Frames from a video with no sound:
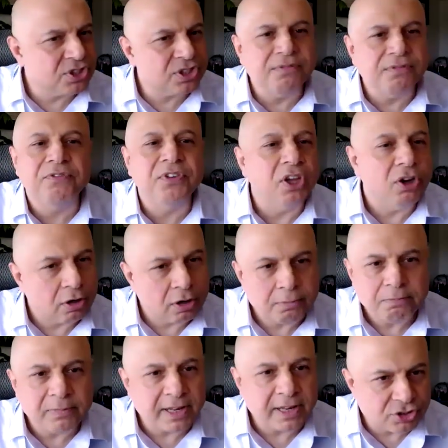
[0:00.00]

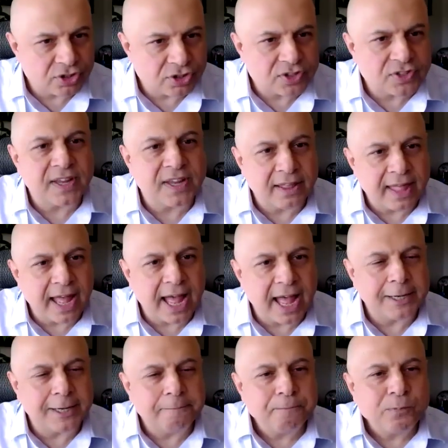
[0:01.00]
severe. Let's just say
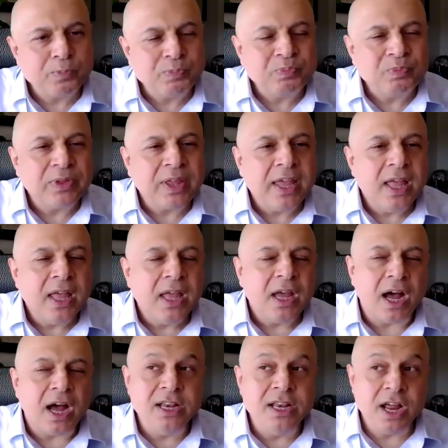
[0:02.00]
that.
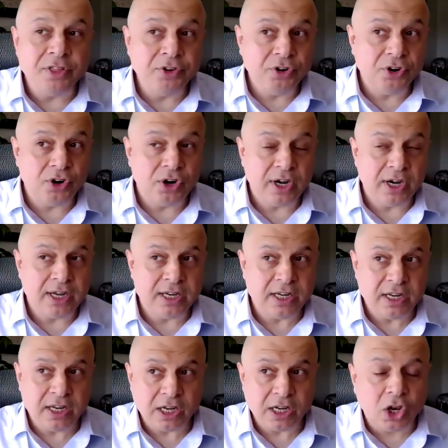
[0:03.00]
Another
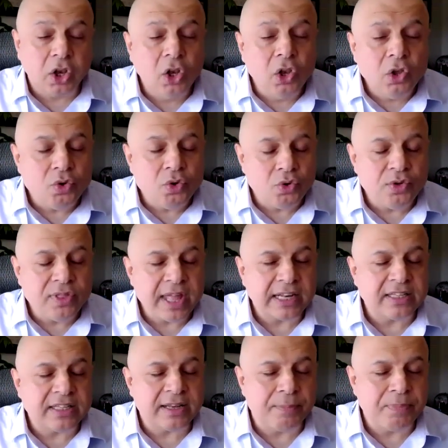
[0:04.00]
clue
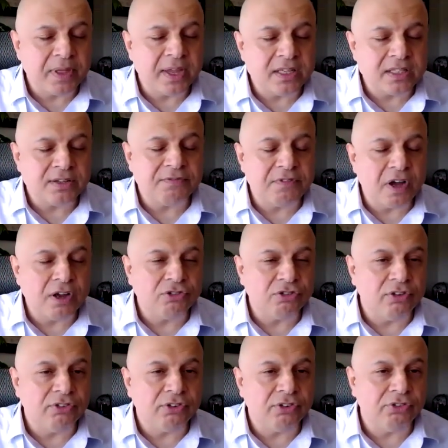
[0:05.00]
that something is a
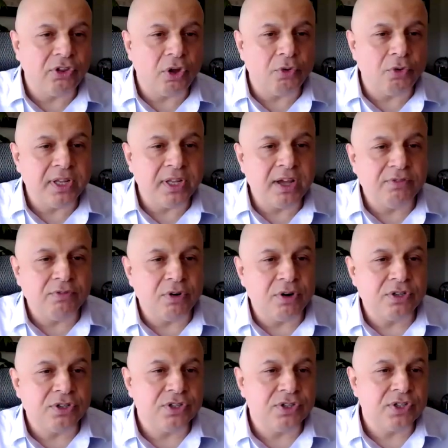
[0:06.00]
functional dystonia
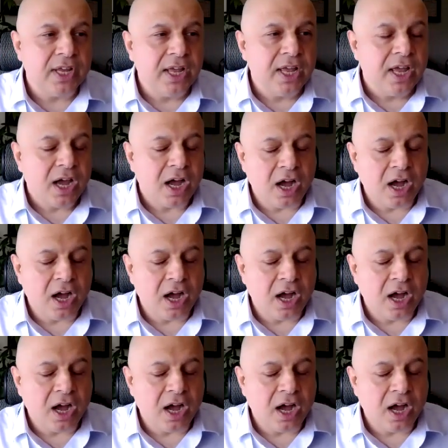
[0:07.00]
versus